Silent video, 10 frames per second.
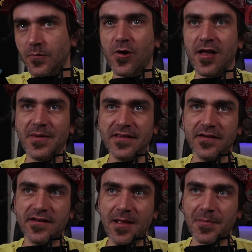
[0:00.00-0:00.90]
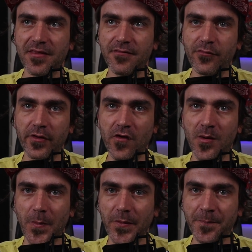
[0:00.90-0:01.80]
Y being the depth, for
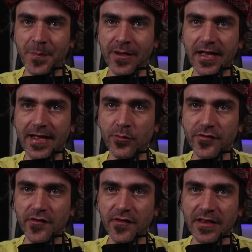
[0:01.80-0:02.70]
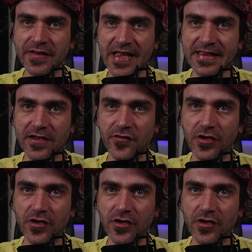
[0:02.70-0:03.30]
example, and all sorts of things like that.